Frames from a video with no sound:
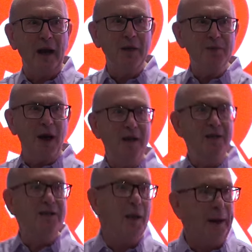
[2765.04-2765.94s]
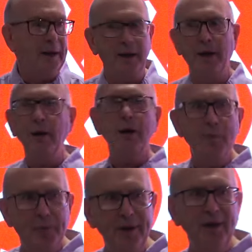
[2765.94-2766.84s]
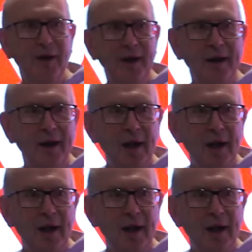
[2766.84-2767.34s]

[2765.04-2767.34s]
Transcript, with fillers: becomes instability. And look at Britain,